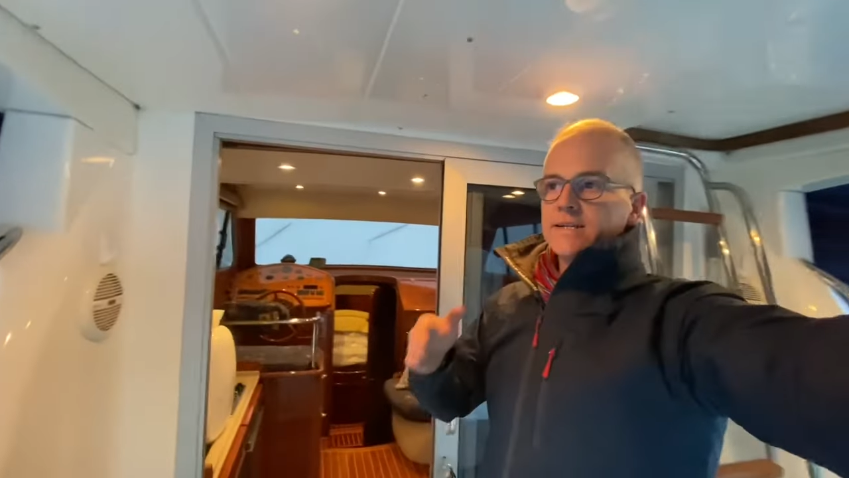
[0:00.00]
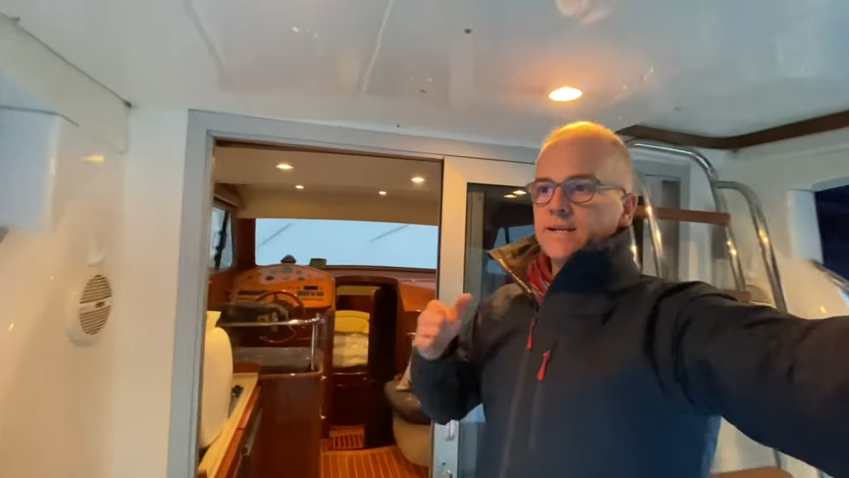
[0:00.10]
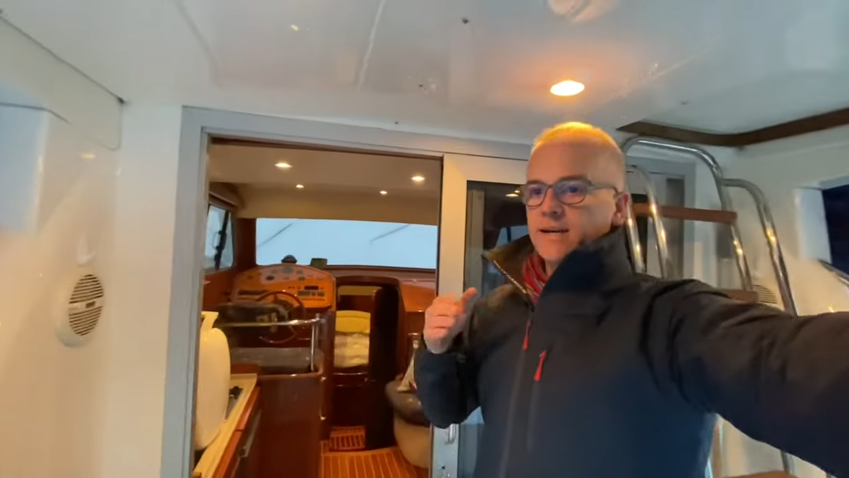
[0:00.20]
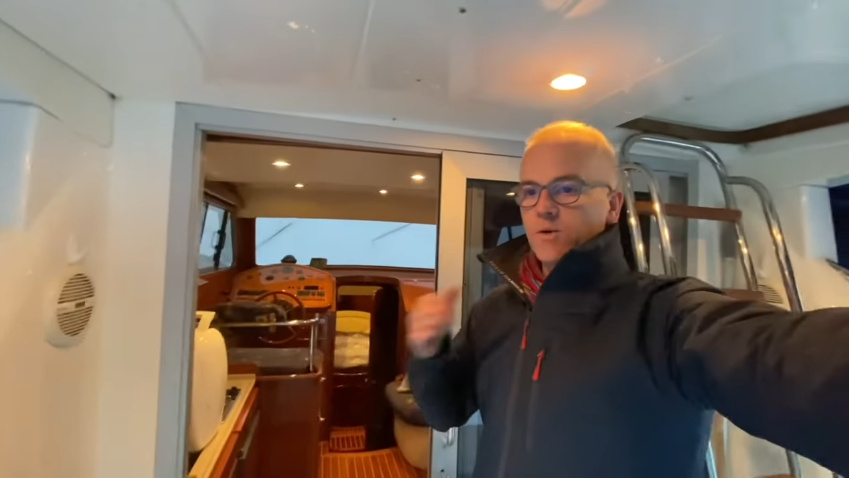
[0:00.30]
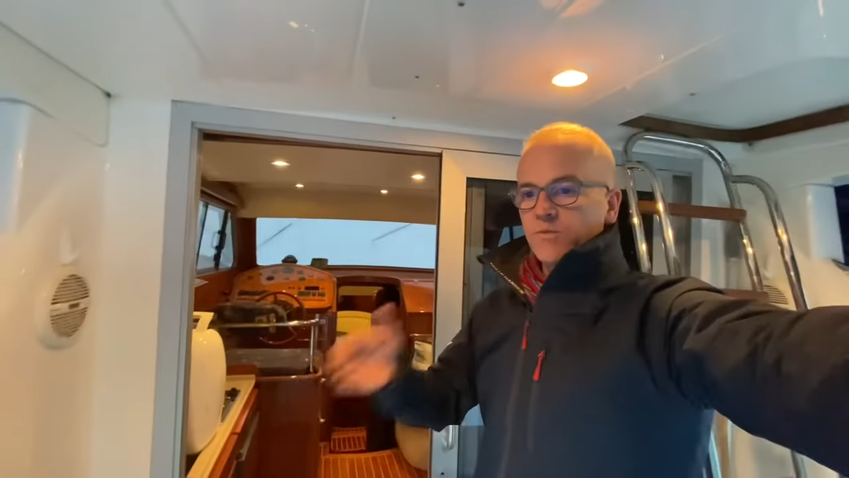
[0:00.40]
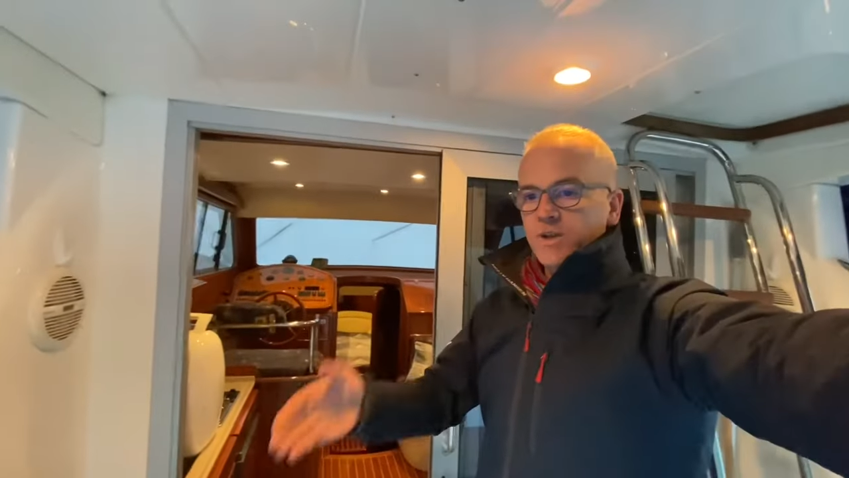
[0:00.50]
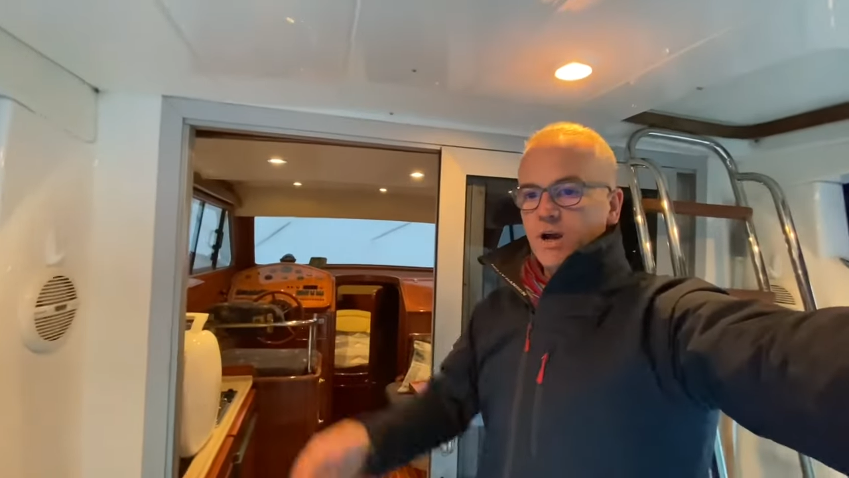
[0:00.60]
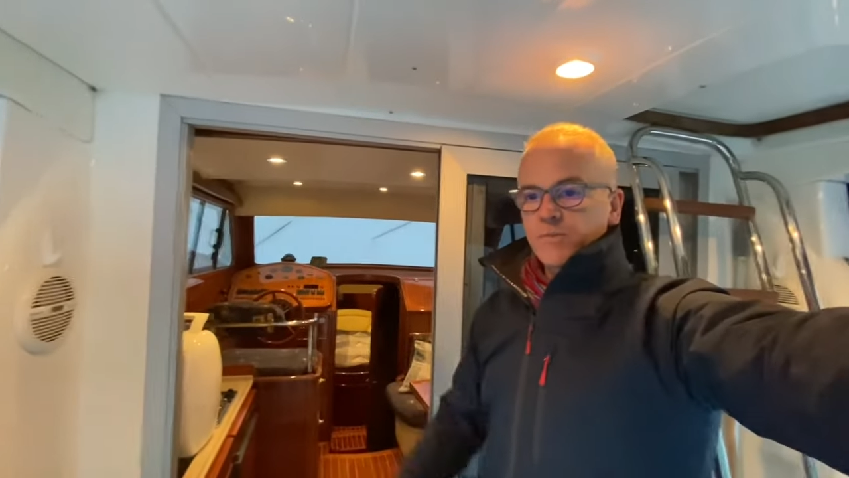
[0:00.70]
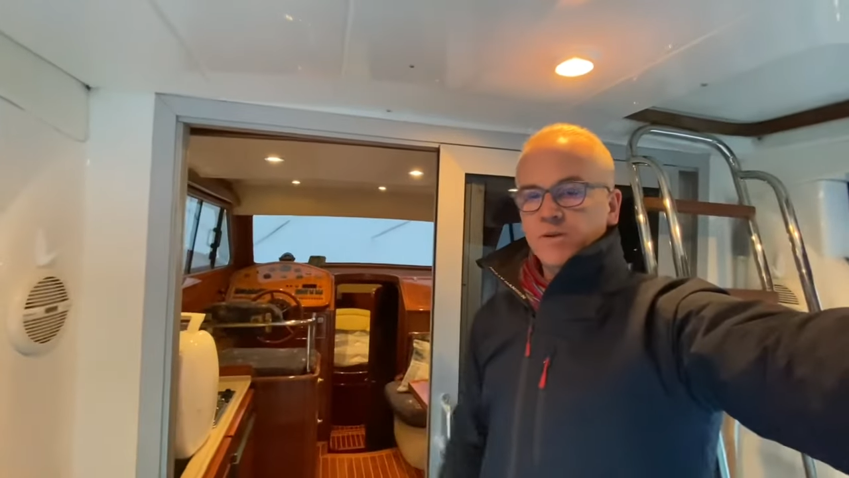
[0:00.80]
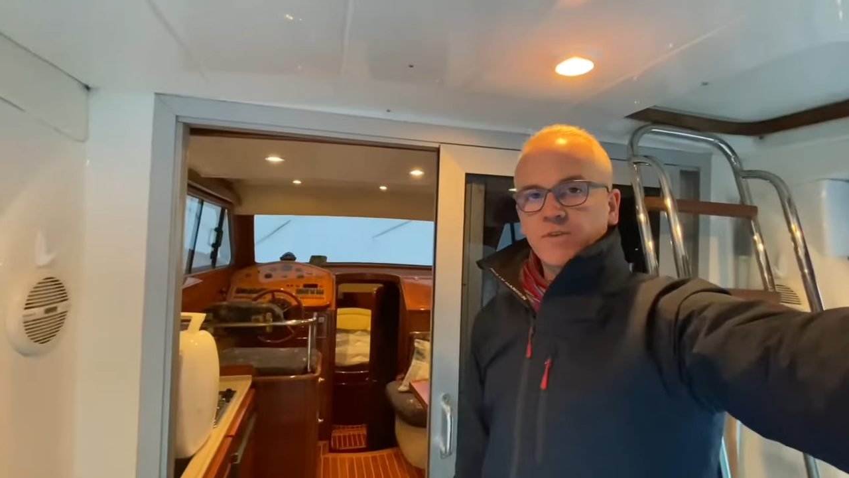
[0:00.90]
and hopefully
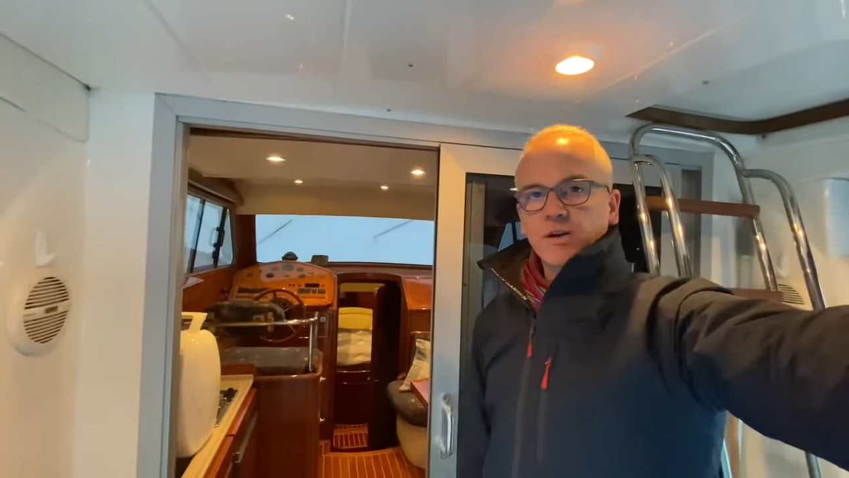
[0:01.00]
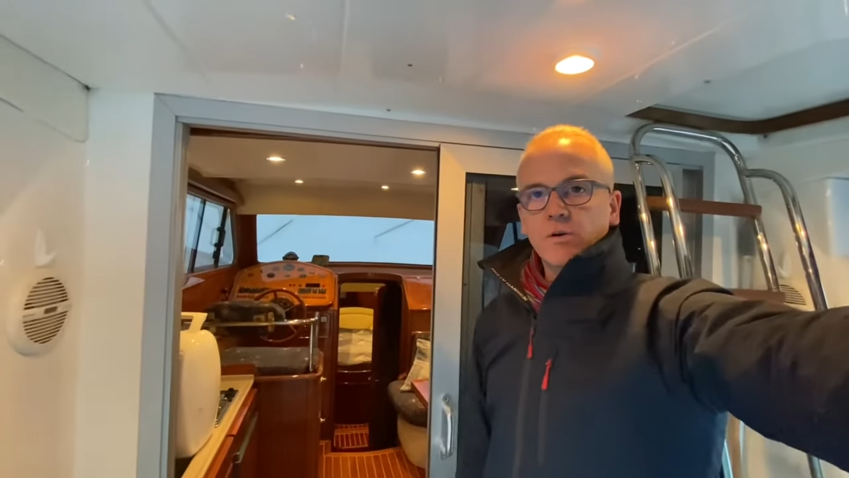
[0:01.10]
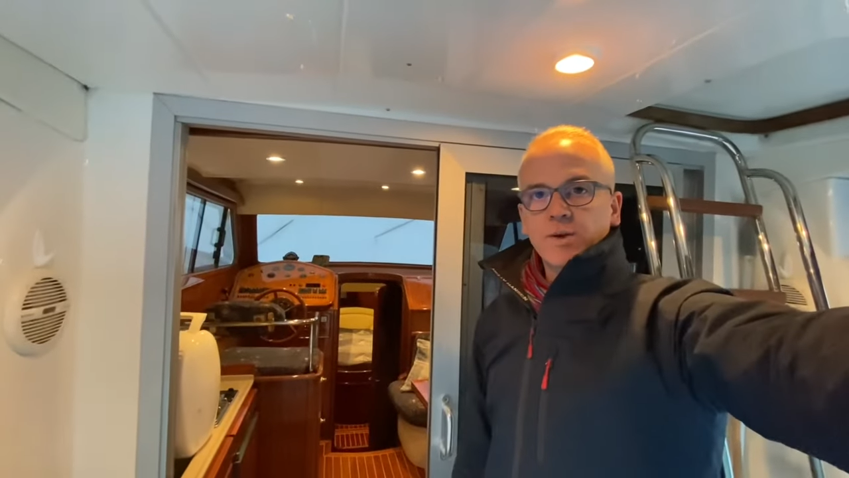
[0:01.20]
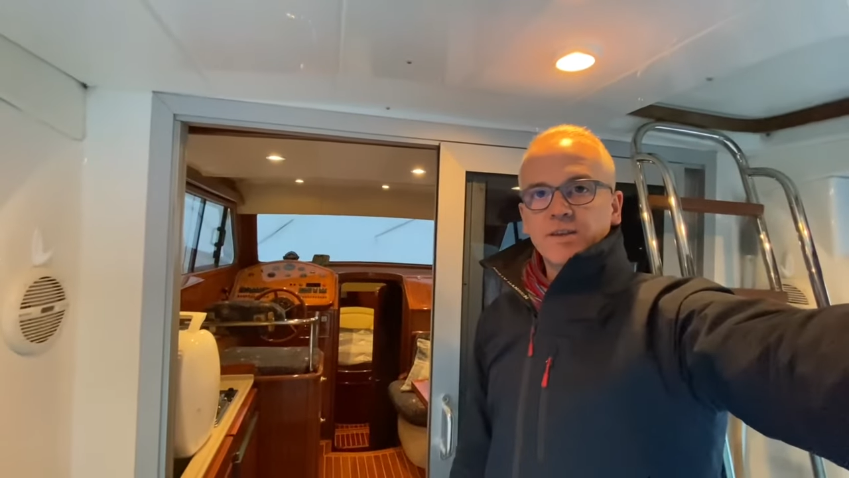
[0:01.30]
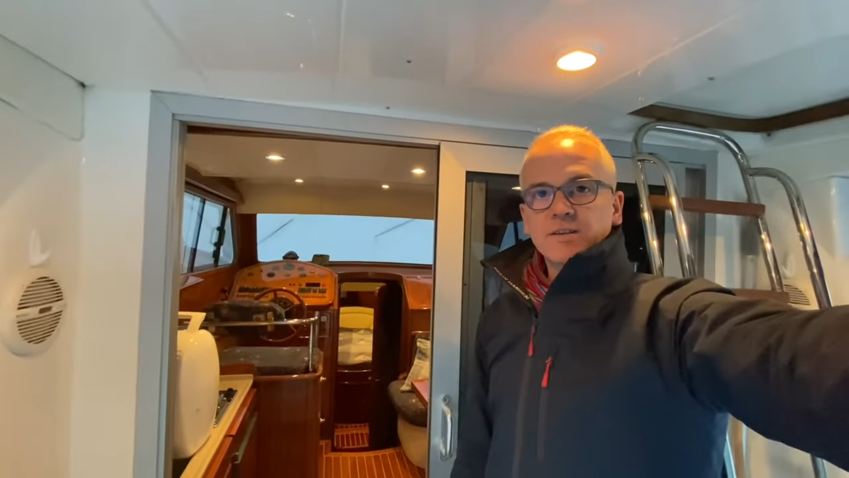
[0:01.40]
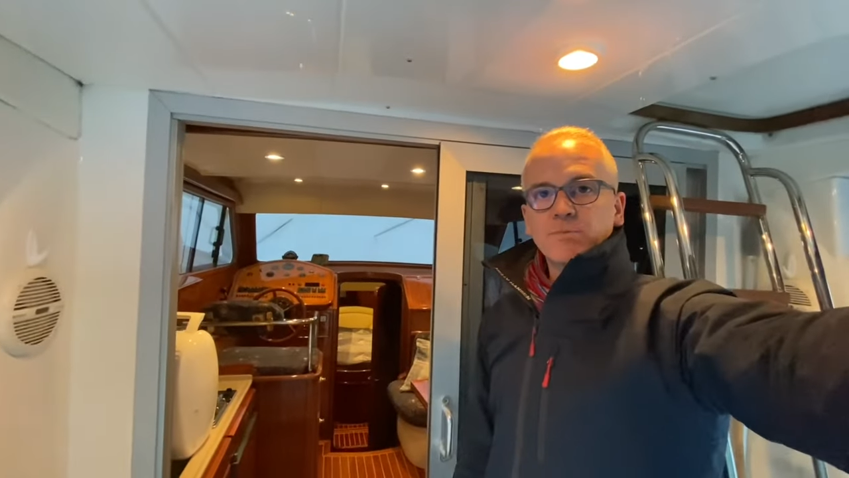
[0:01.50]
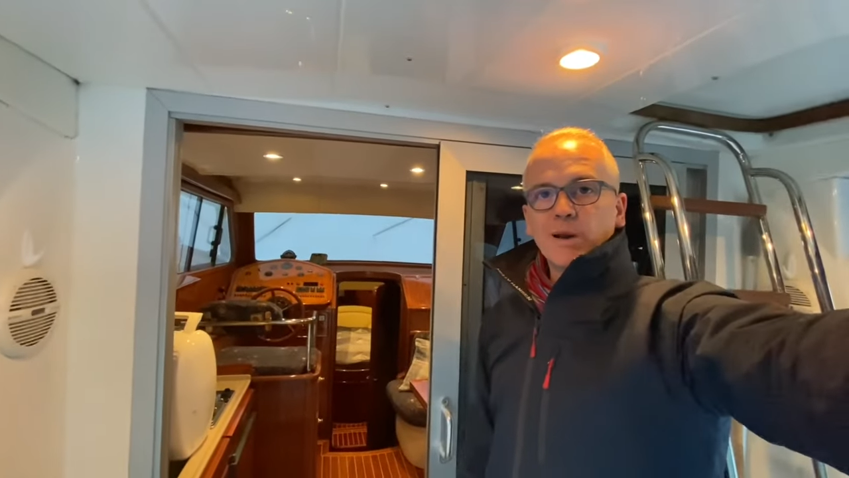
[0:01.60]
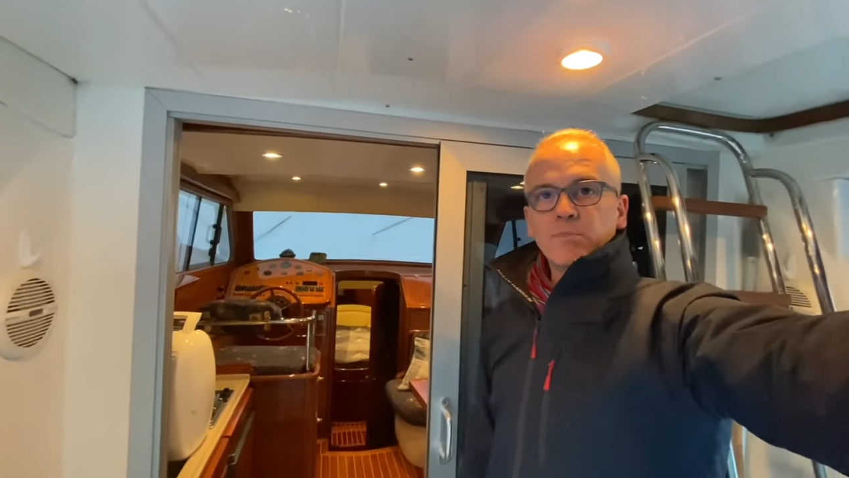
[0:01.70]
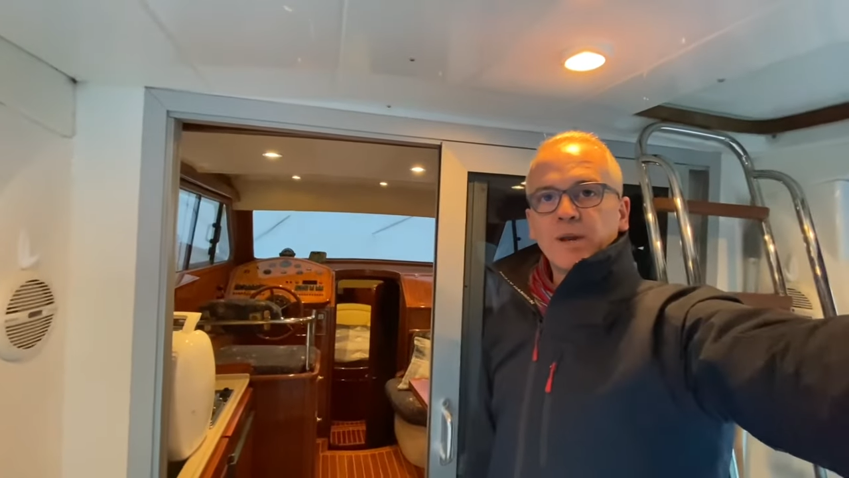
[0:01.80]
help you to figure out whether this might